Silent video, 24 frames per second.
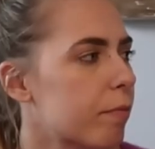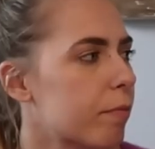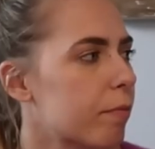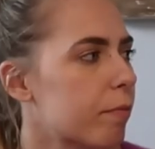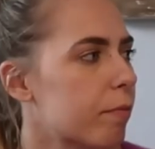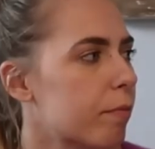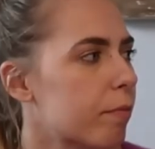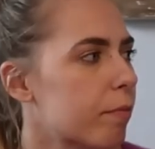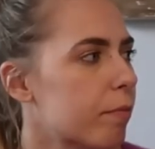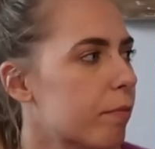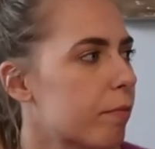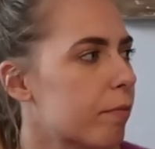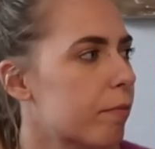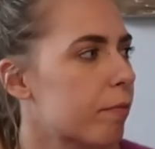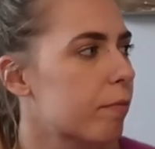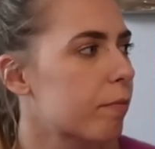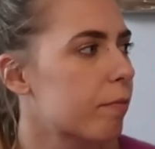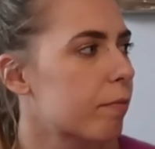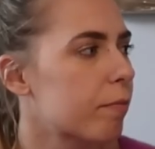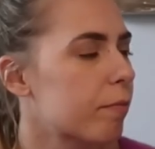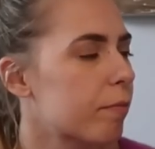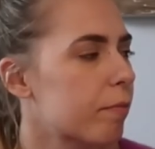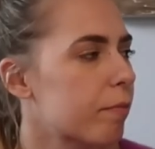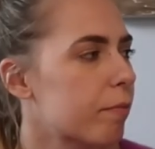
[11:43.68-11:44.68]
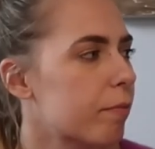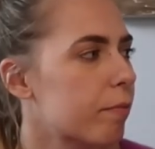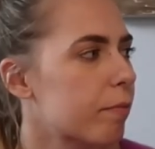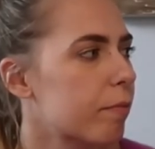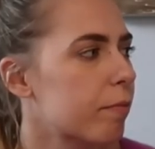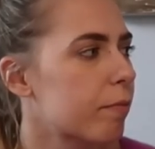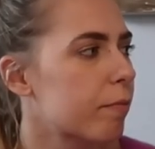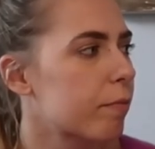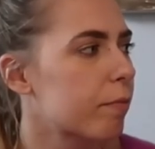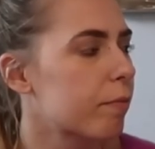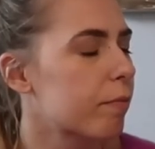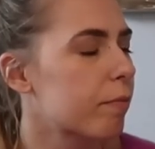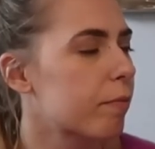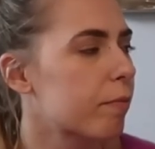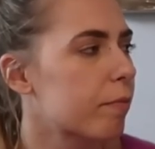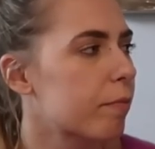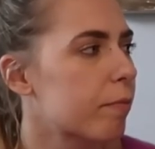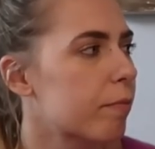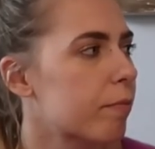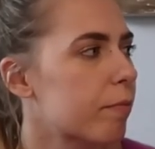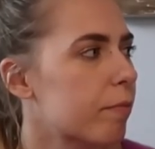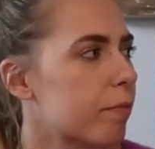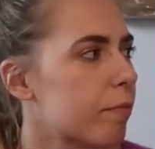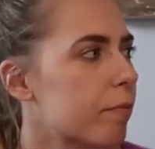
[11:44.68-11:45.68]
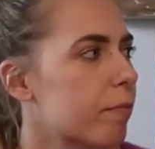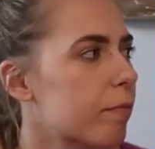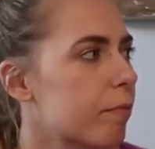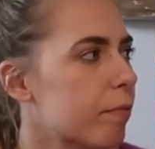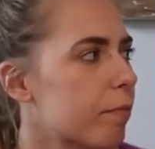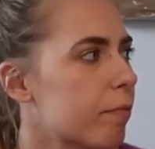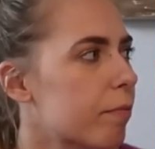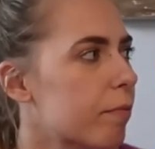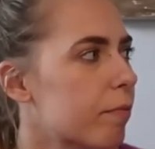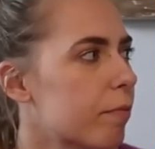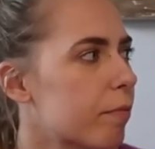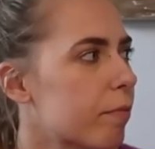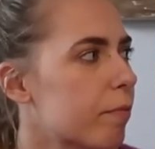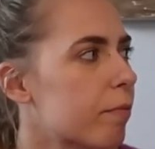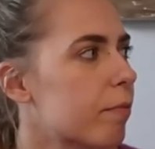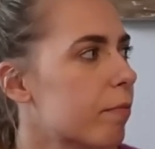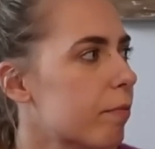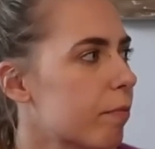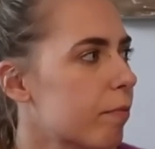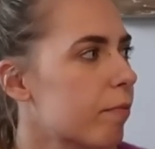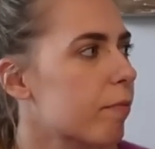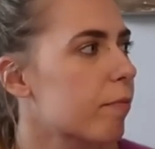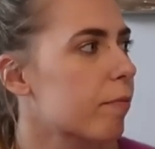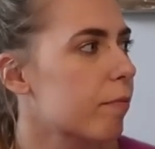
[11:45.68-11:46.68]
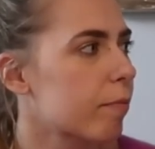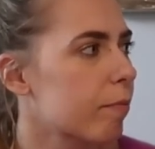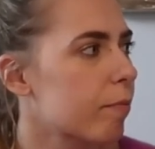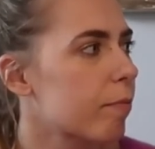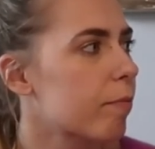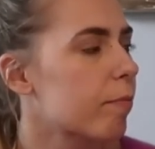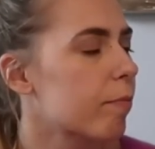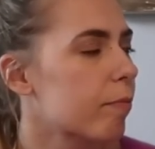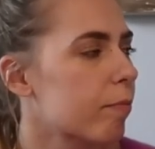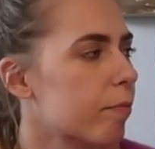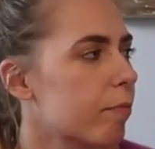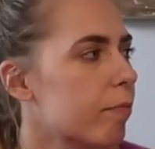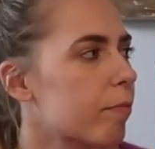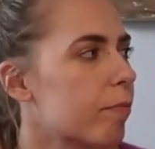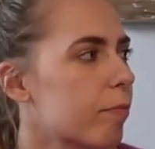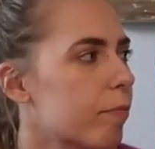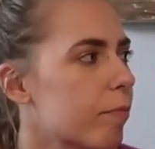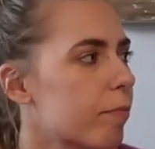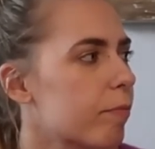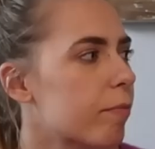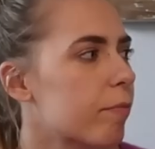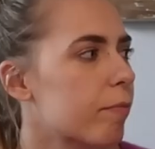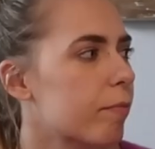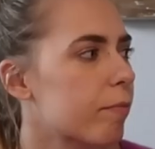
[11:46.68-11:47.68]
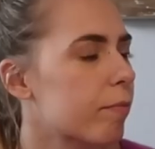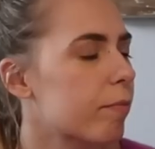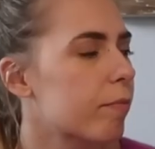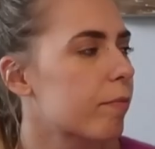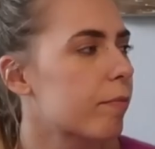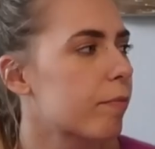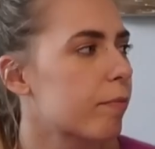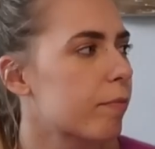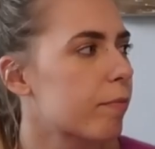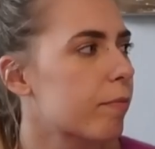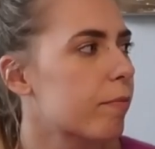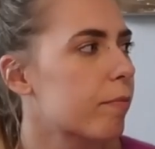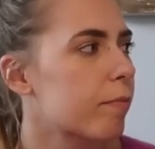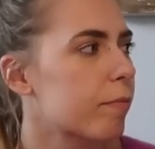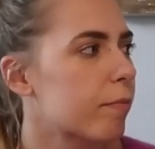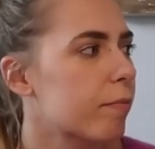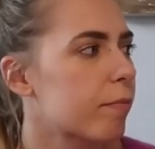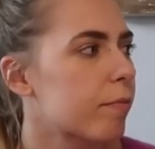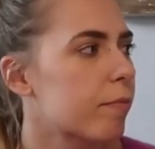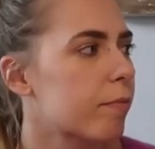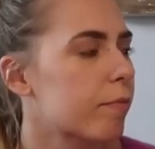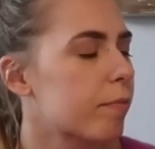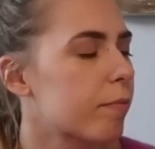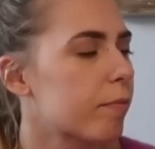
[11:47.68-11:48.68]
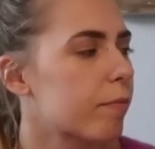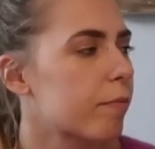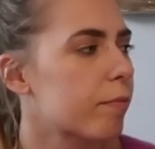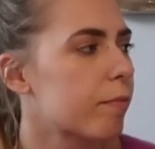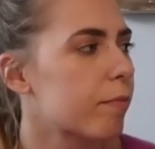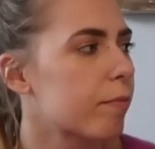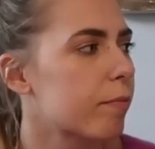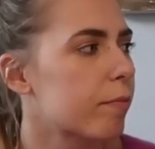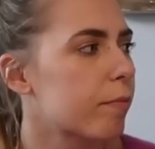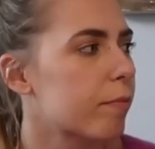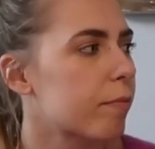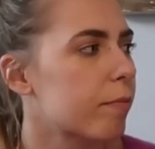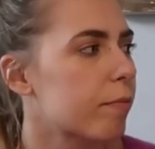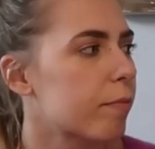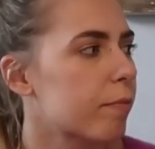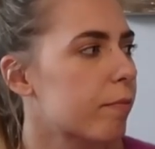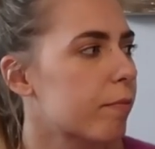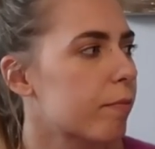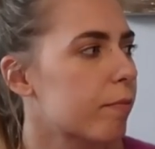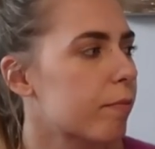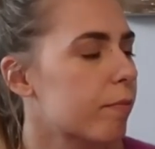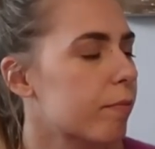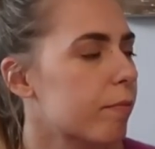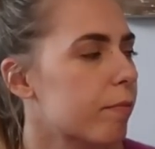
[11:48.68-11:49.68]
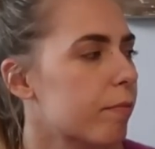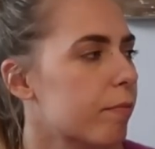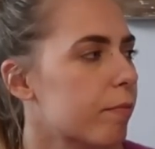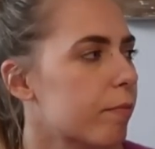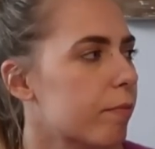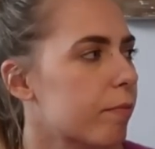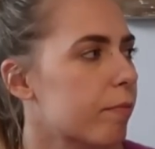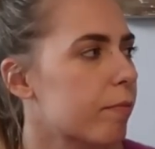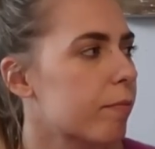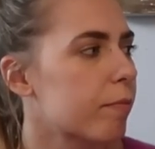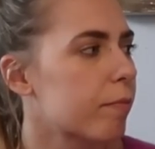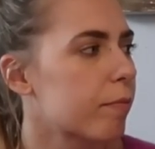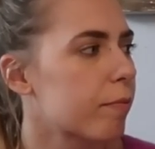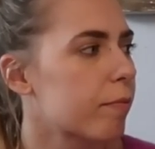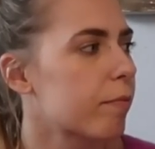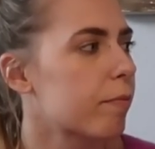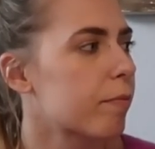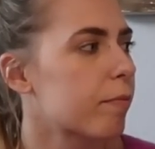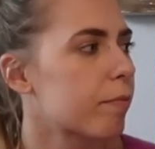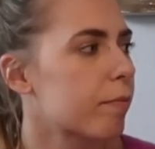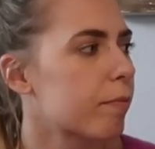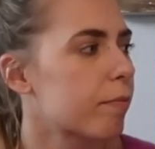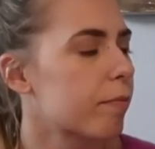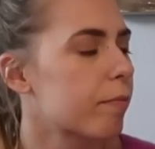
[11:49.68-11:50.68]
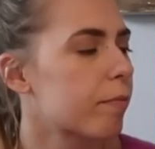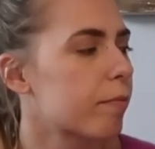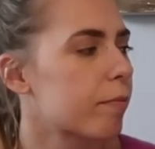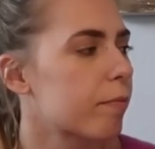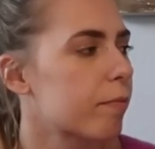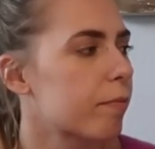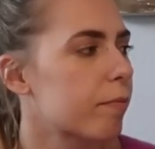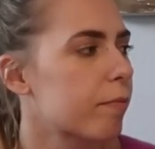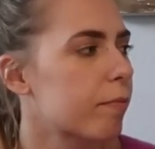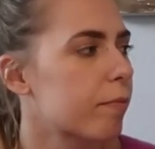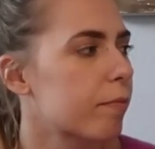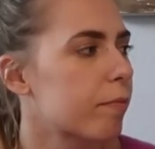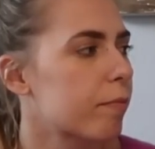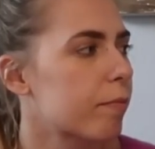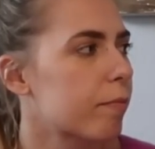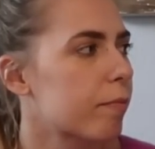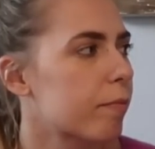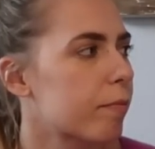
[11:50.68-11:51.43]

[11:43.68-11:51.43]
This person isn't speaking.